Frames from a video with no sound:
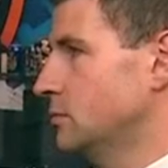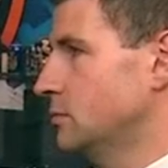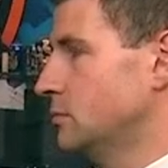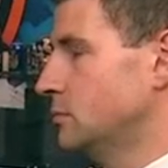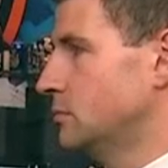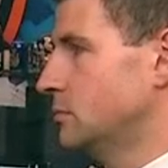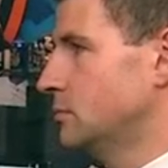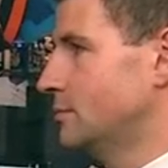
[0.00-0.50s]

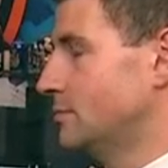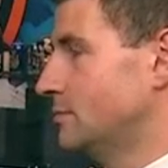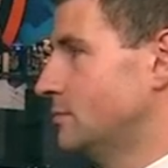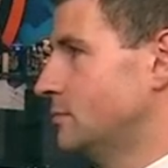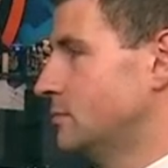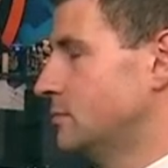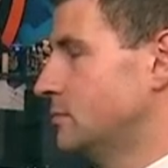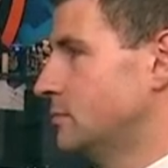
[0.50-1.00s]

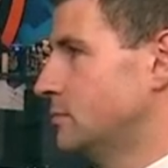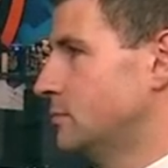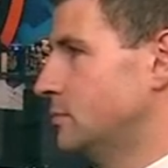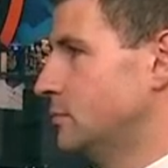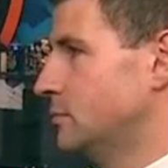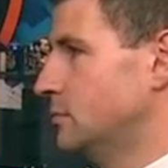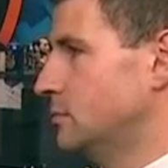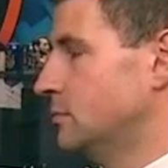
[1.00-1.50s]

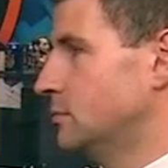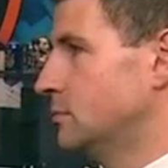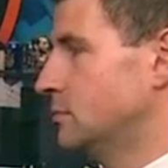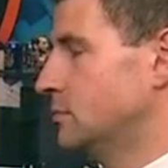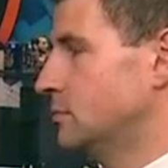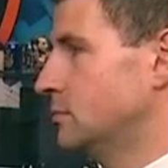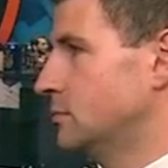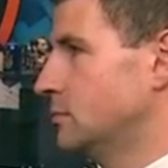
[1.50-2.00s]

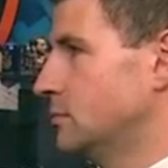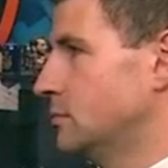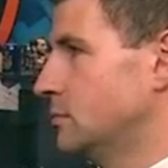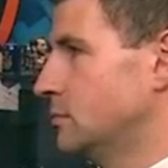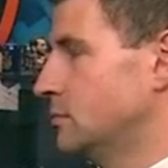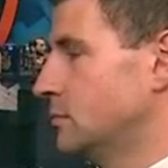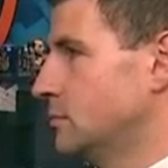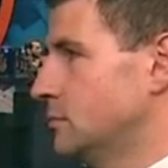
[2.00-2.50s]

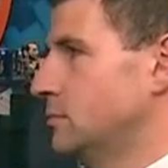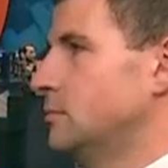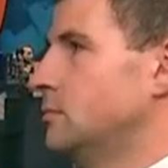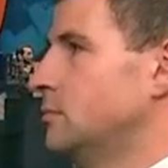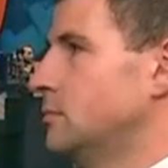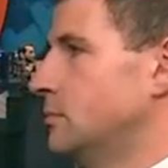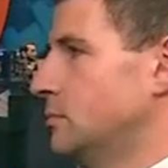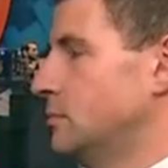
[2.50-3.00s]

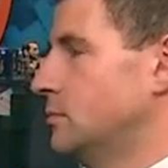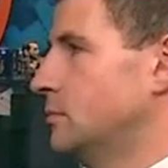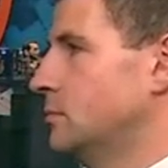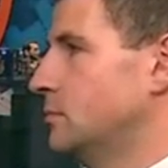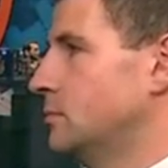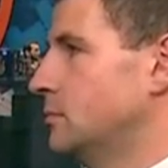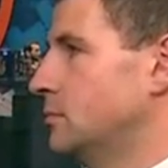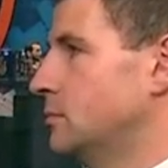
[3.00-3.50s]

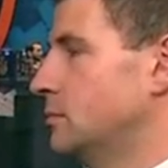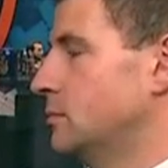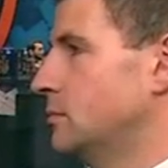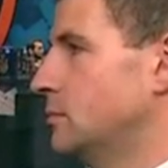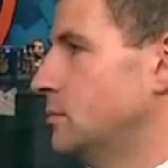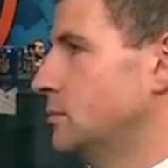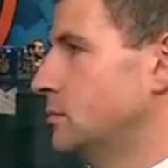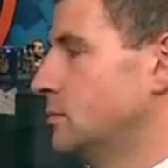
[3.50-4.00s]

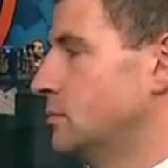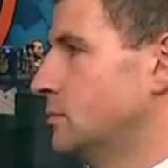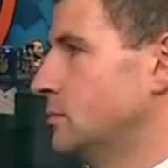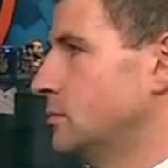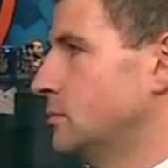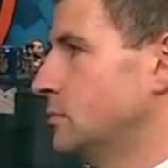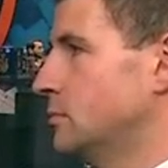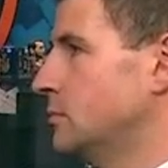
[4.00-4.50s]

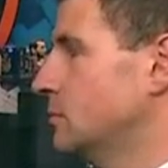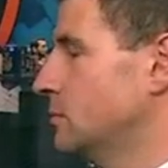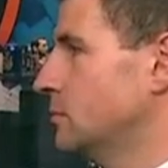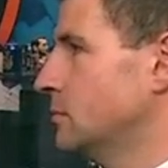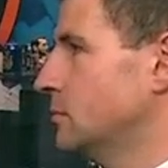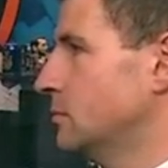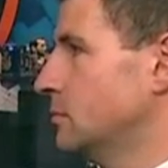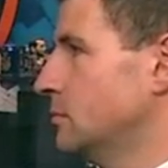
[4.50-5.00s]

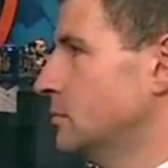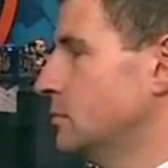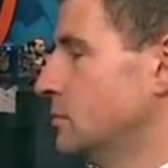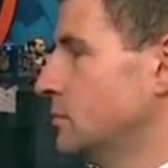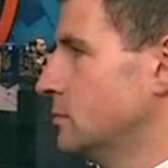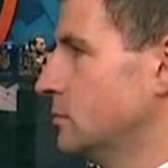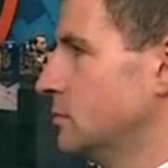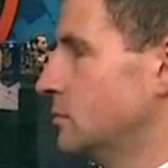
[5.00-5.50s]

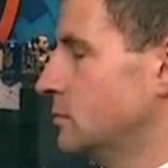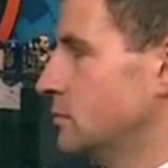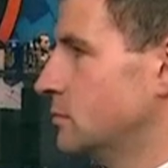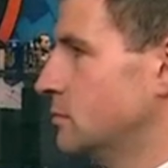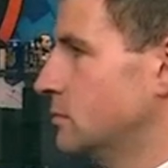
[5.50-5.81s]
(silent)